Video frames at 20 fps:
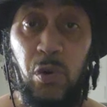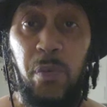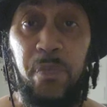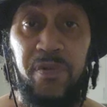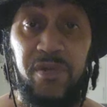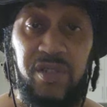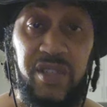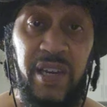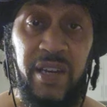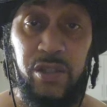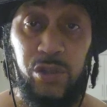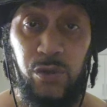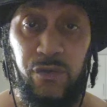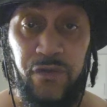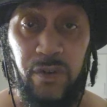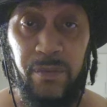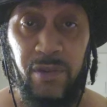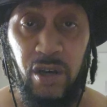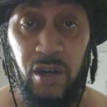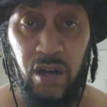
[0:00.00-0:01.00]
will protect you
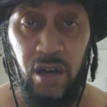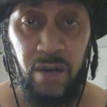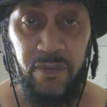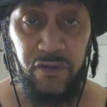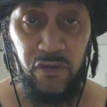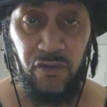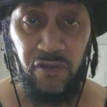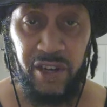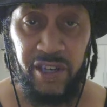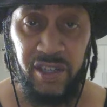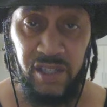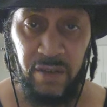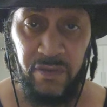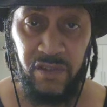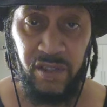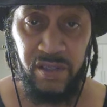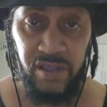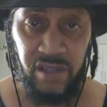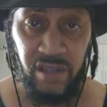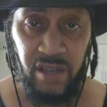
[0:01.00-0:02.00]
from the harmful rays
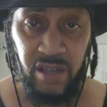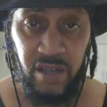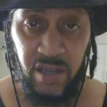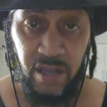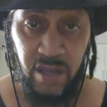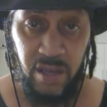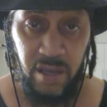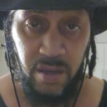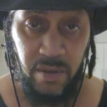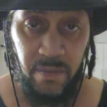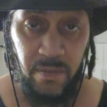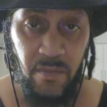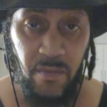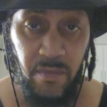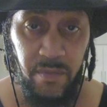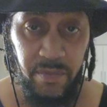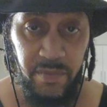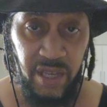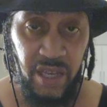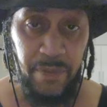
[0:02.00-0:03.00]
of the sun.
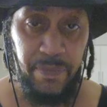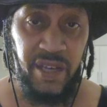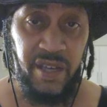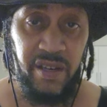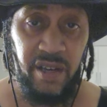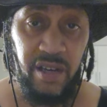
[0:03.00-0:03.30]
And